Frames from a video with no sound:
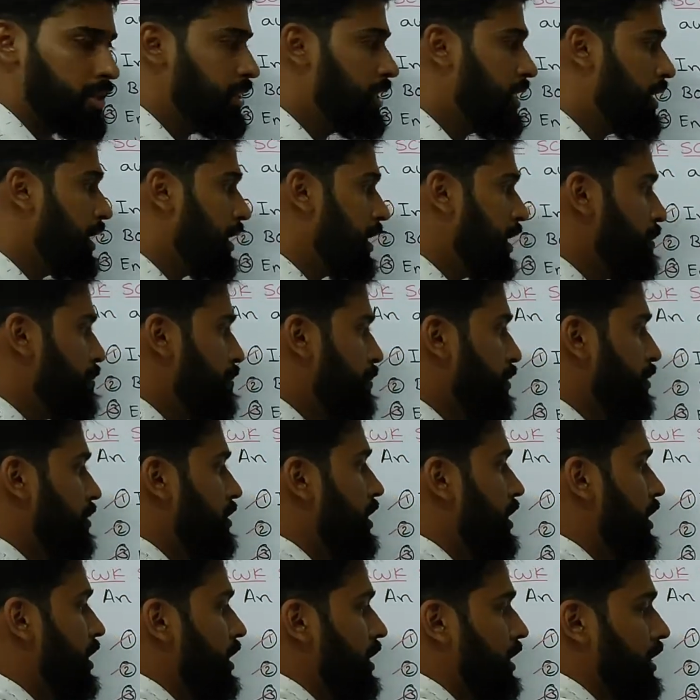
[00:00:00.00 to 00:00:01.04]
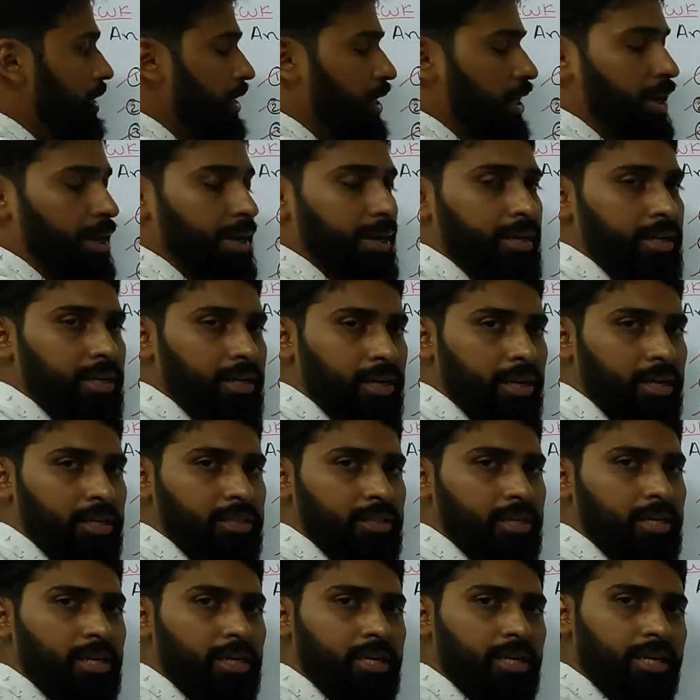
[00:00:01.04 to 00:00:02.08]
Then I can put the heading as
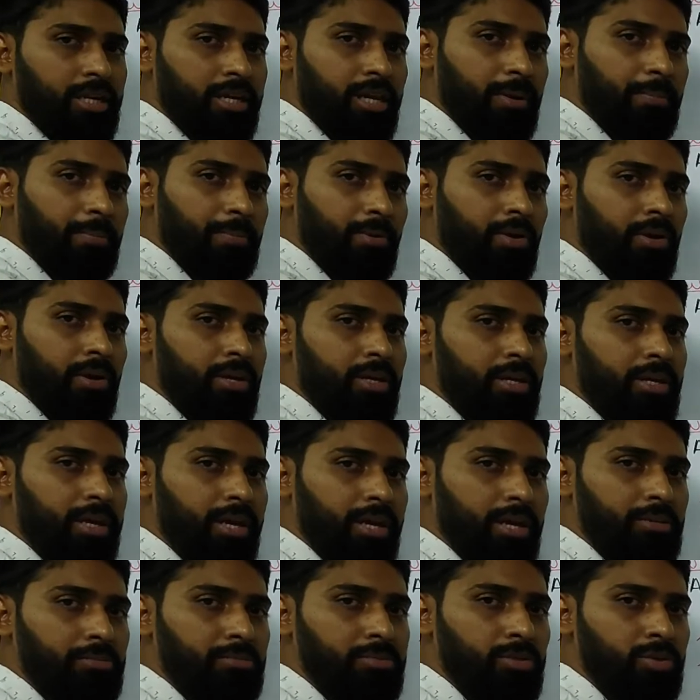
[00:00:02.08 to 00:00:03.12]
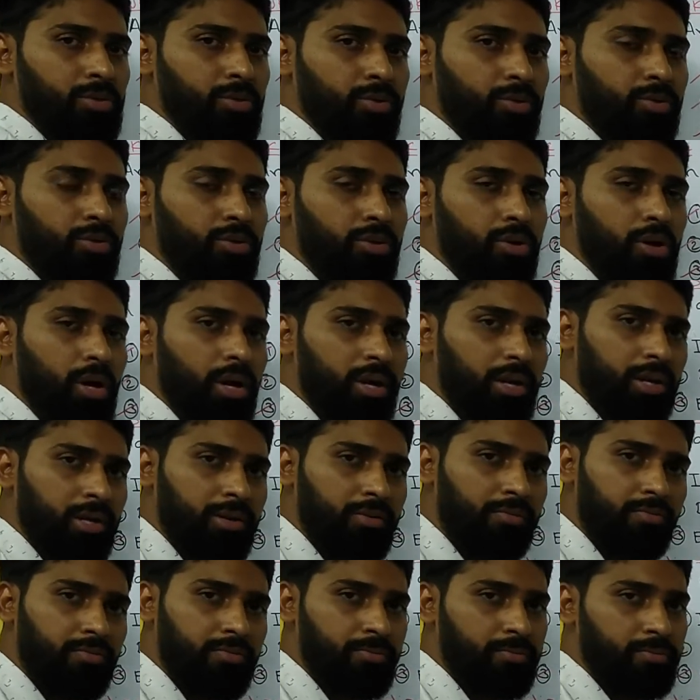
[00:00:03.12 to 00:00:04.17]
a employee names who
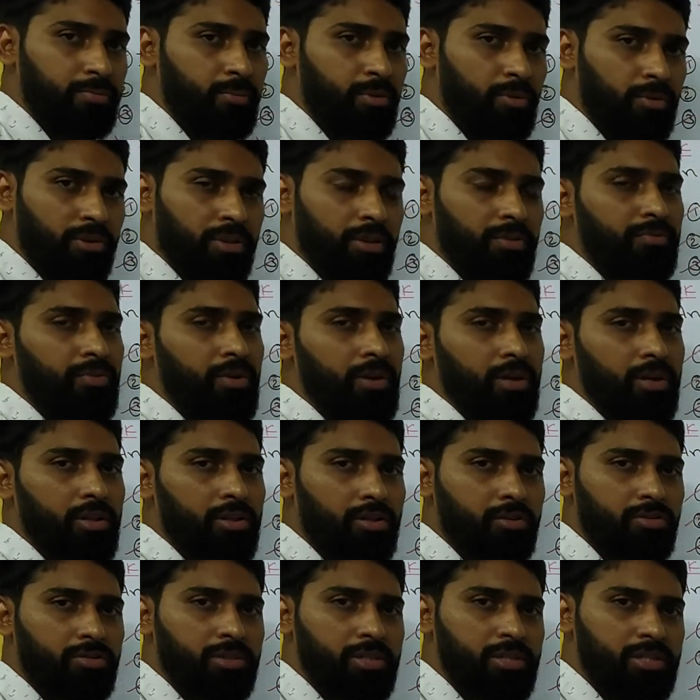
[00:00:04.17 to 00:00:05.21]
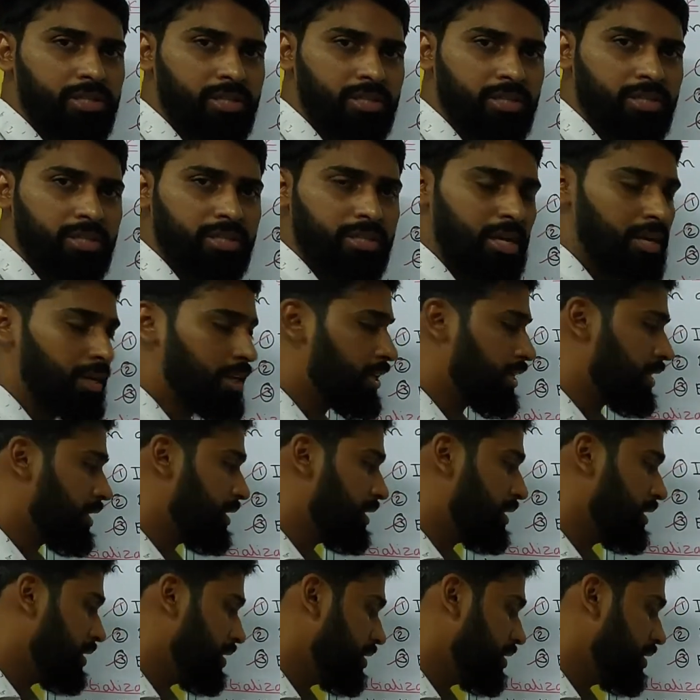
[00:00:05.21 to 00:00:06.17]
got more than 40,000 salary.